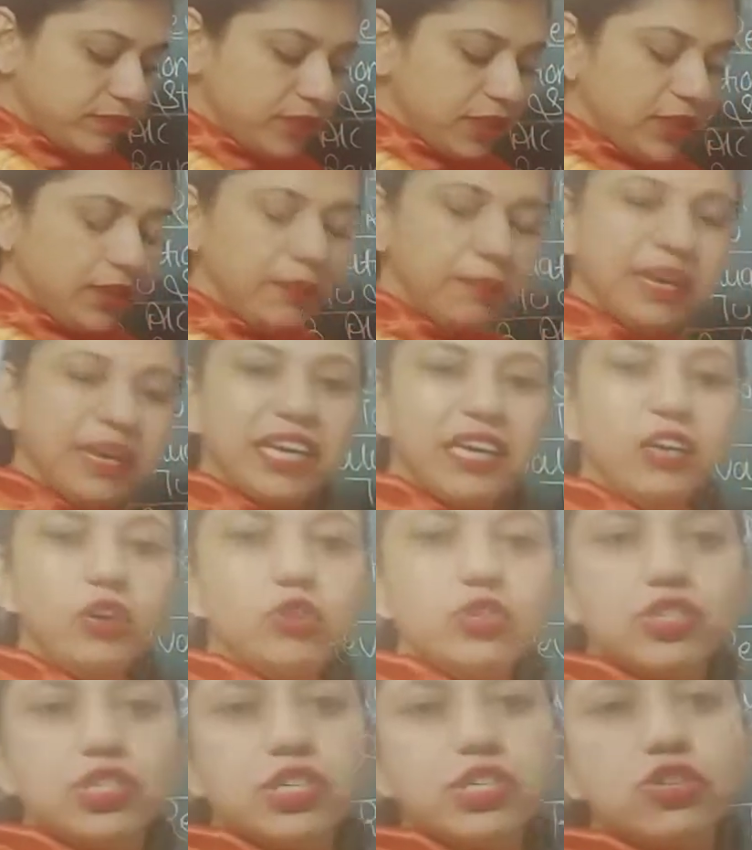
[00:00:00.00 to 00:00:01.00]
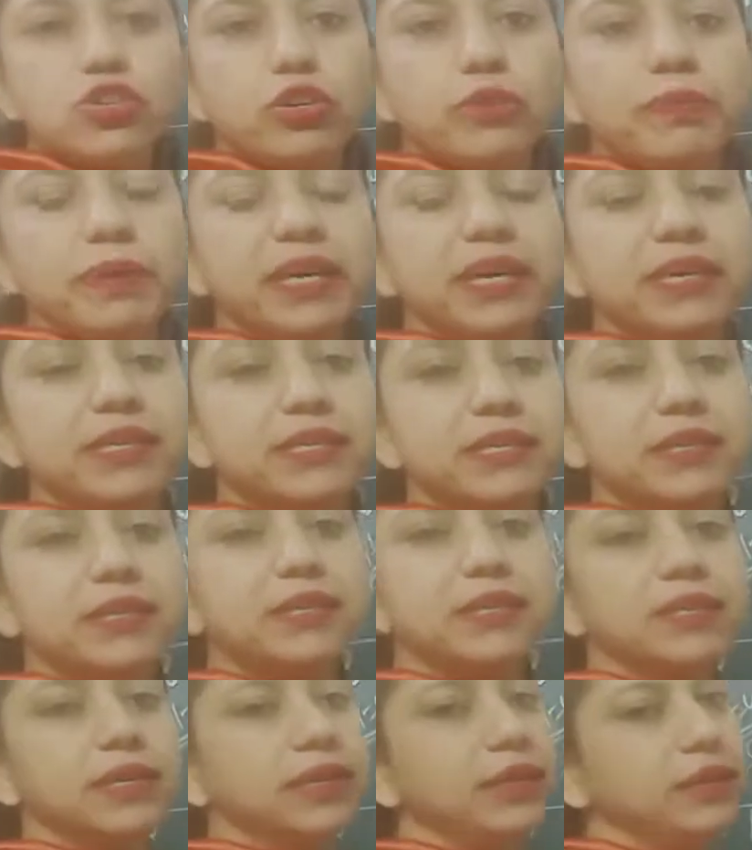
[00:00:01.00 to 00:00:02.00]
Remaining questions should be
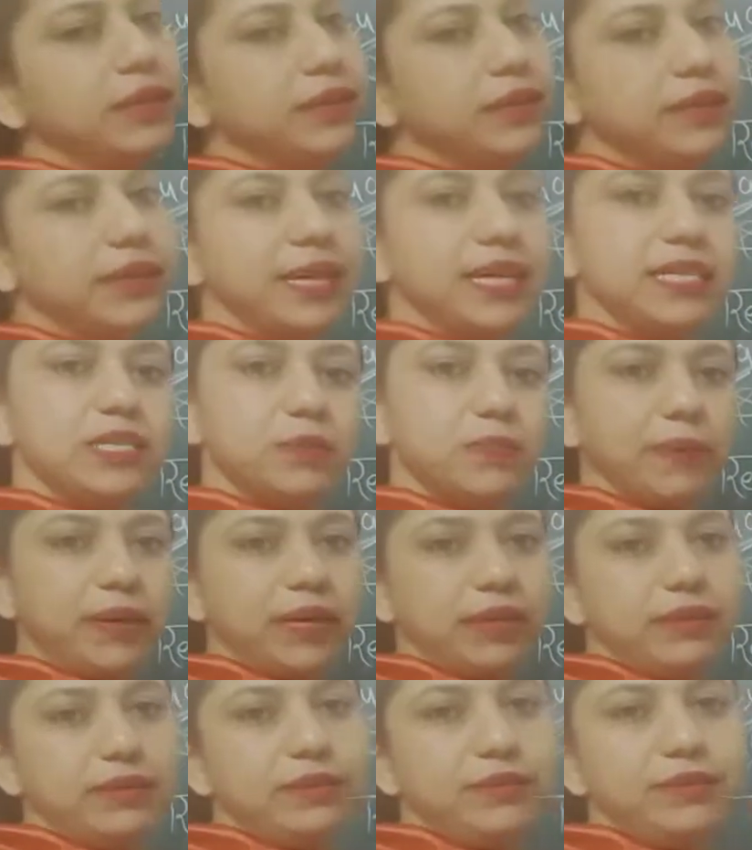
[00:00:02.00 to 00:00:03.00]
discussed in next part.